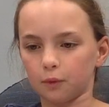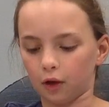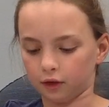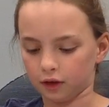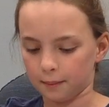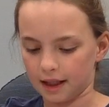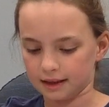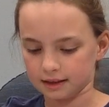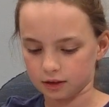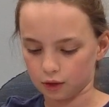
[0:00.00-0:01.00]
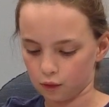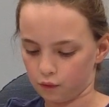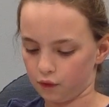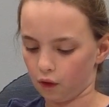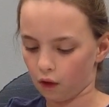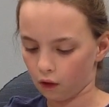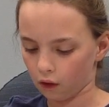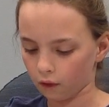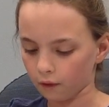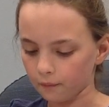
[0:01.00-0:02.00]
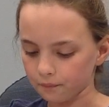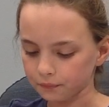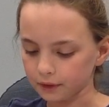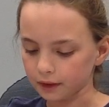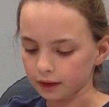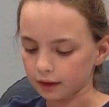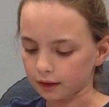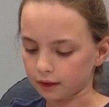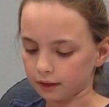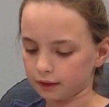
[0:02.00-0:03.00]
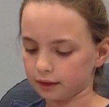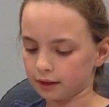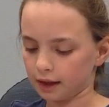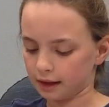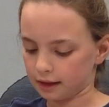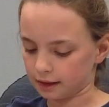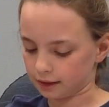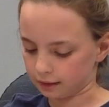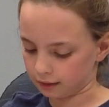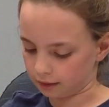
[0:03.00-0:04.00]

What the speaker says: worked the best overall. They